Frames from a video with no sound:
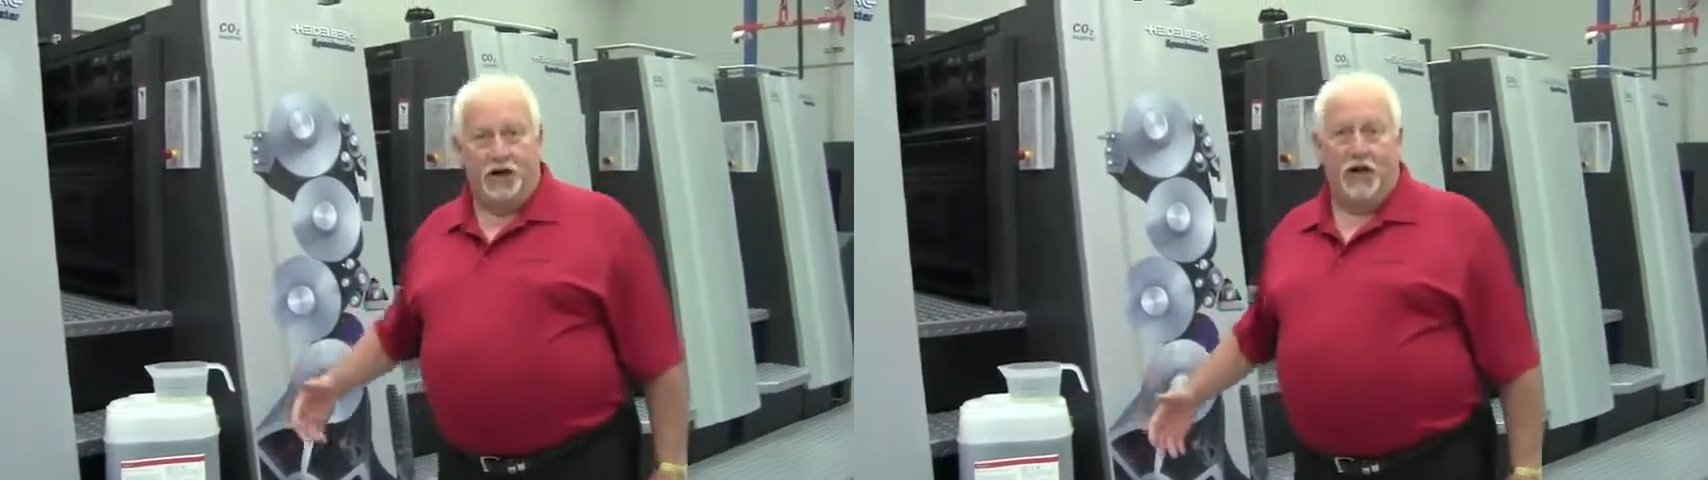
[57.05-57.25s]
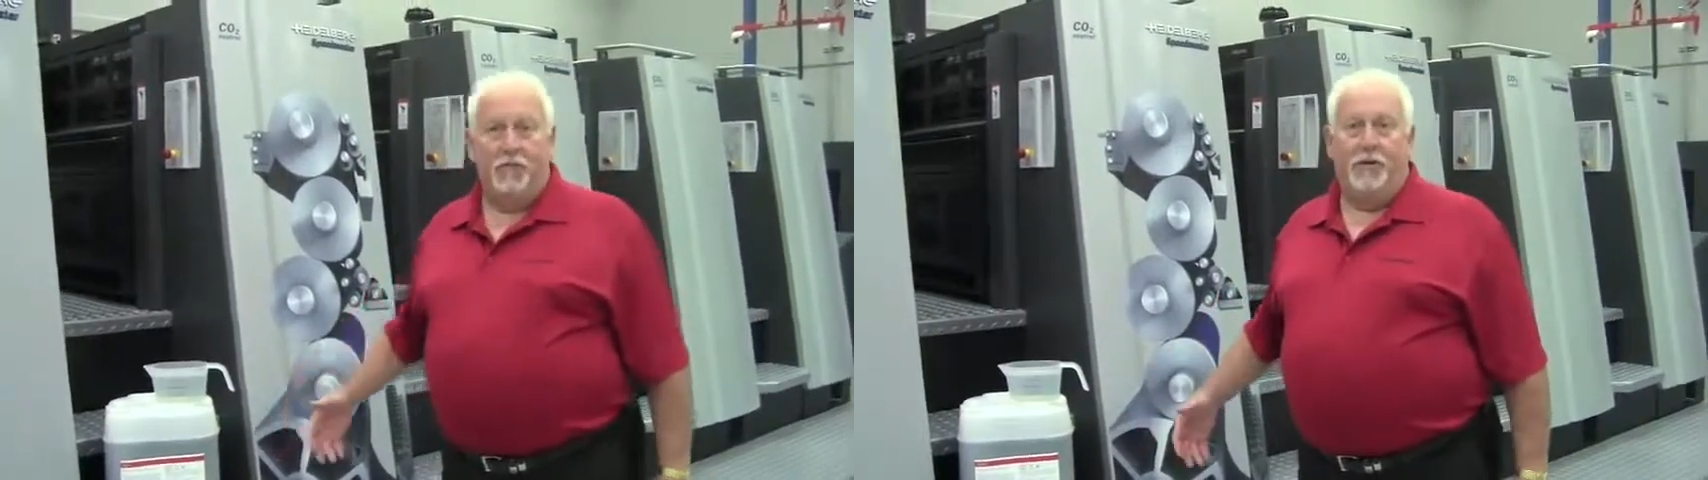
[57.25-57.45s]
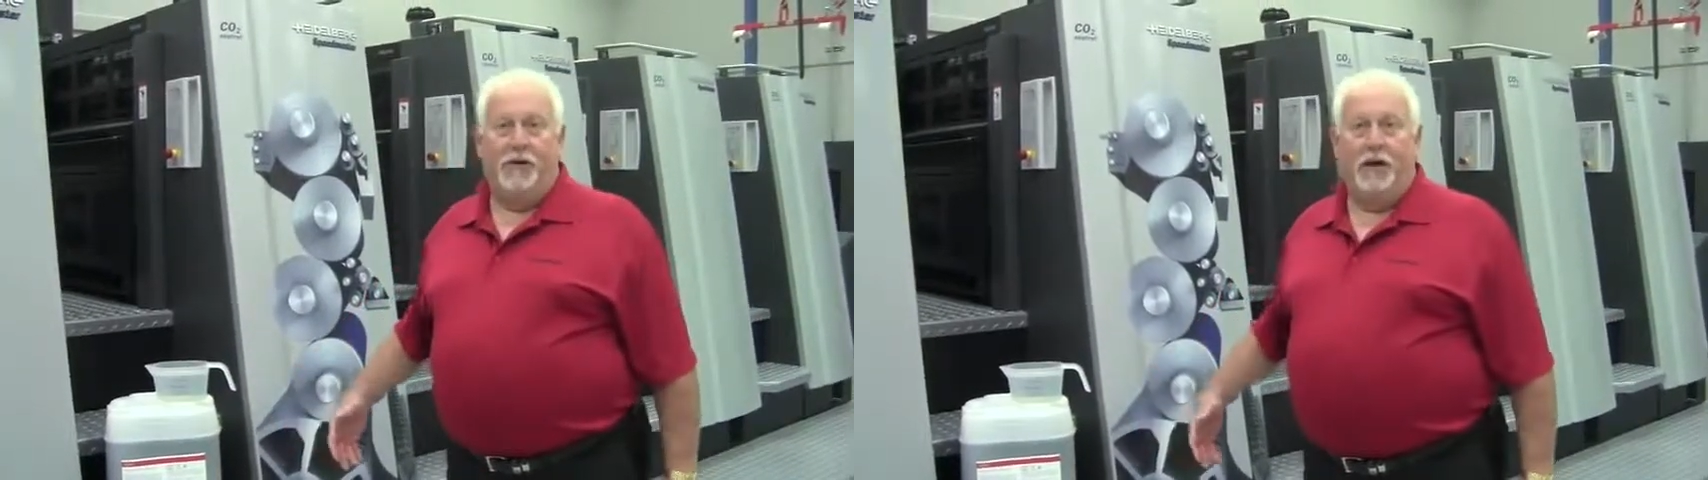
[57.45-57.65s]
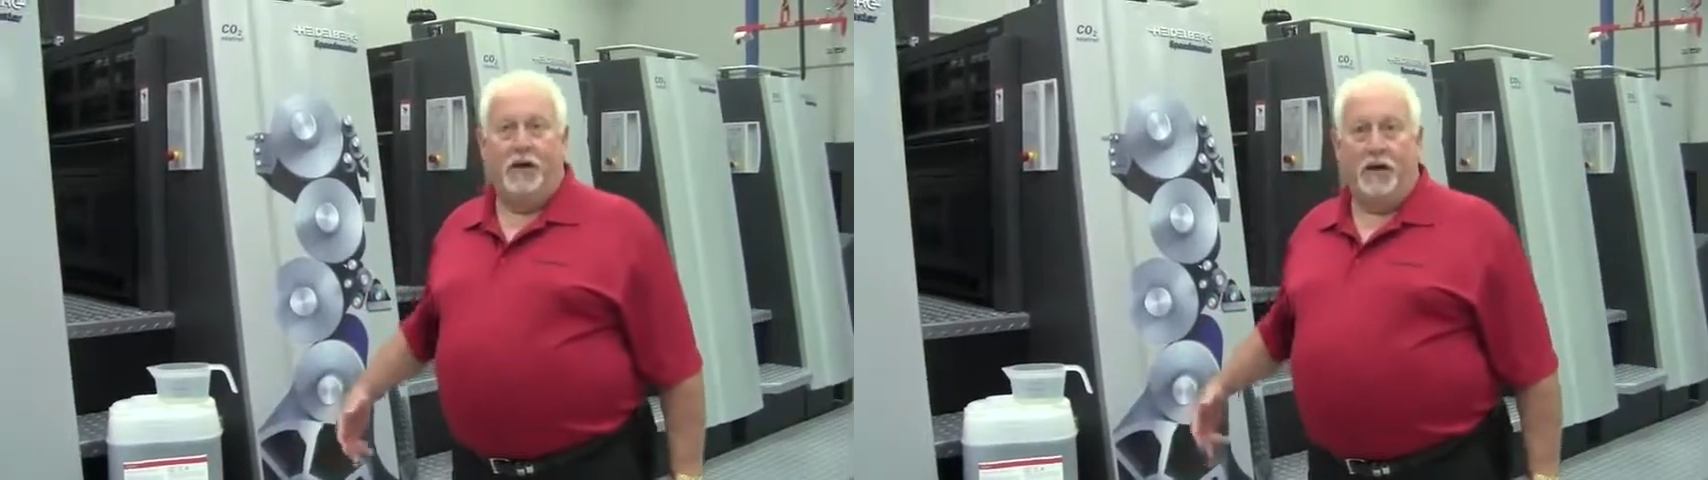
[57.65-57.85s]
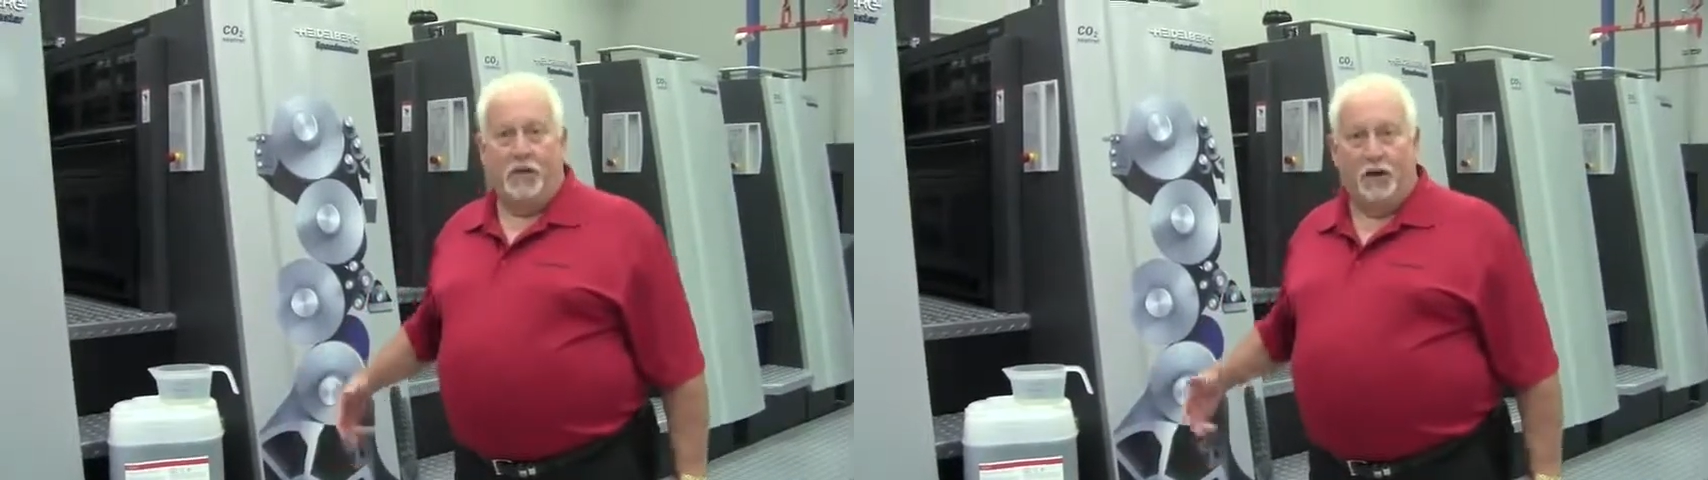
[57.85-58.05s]
type
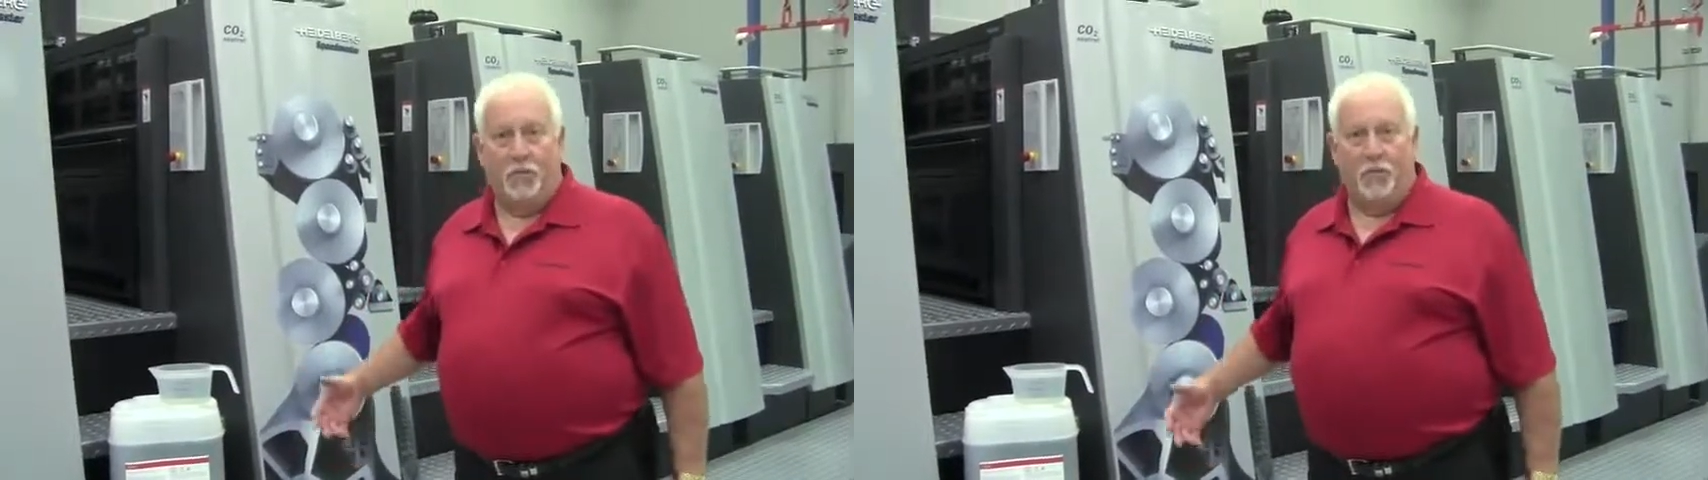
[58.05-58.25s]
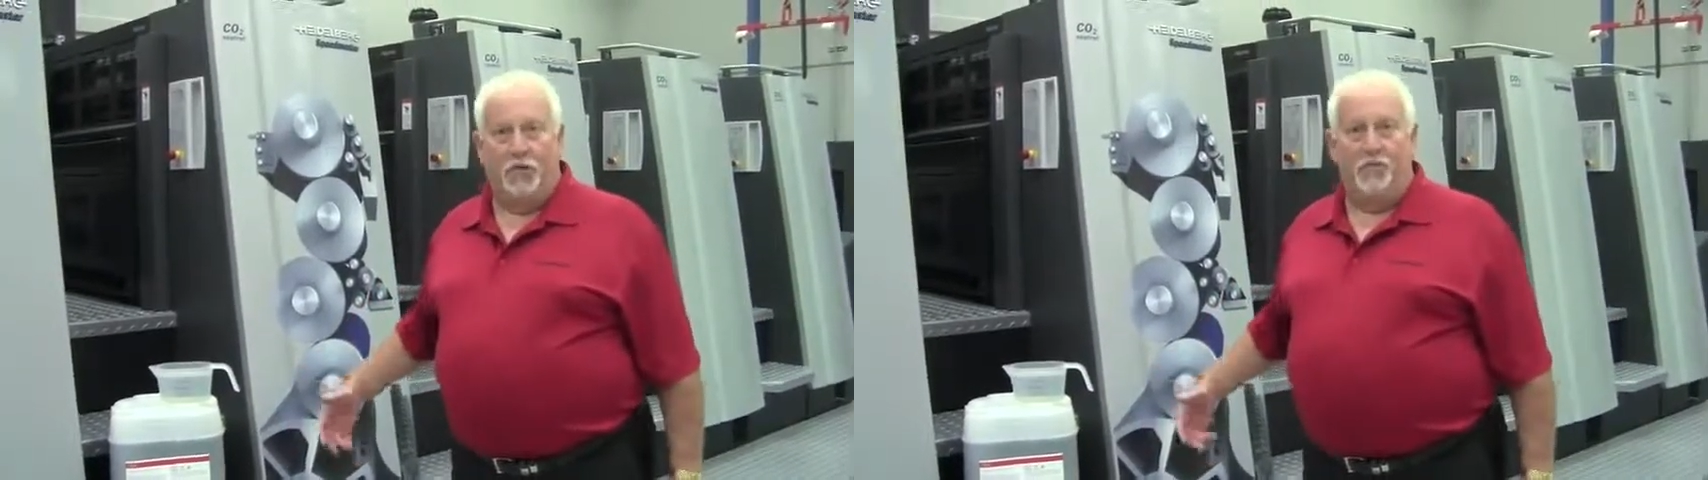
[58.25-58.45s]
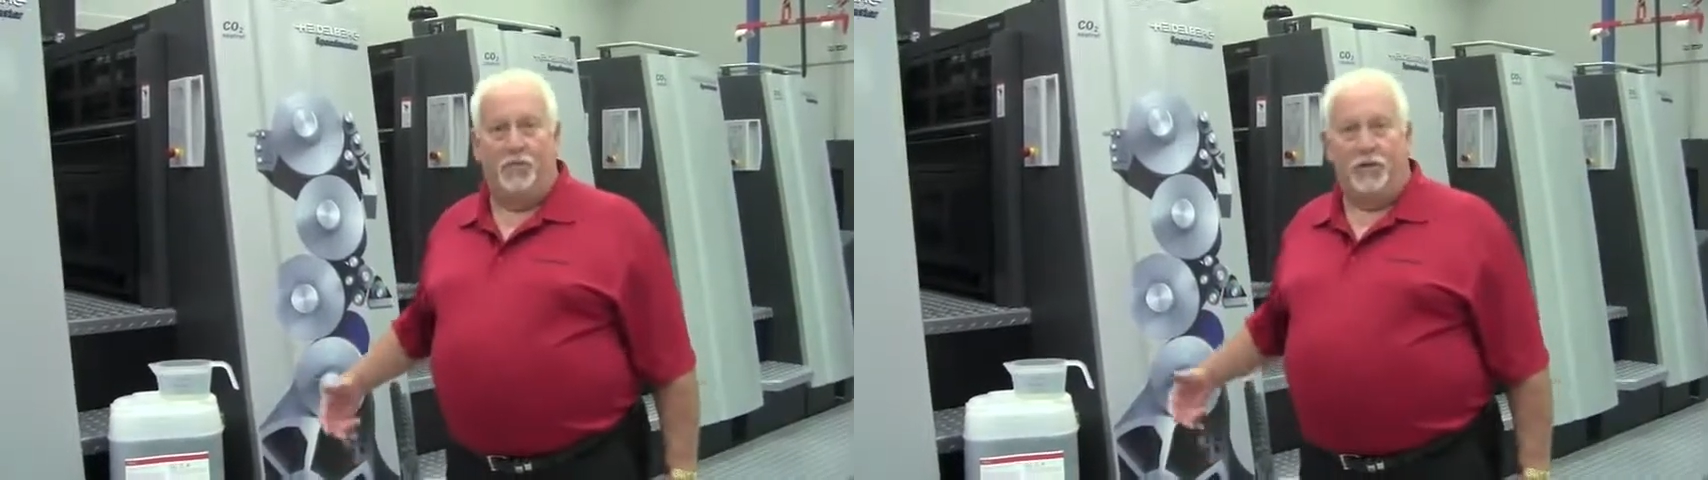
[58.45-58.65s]
and number,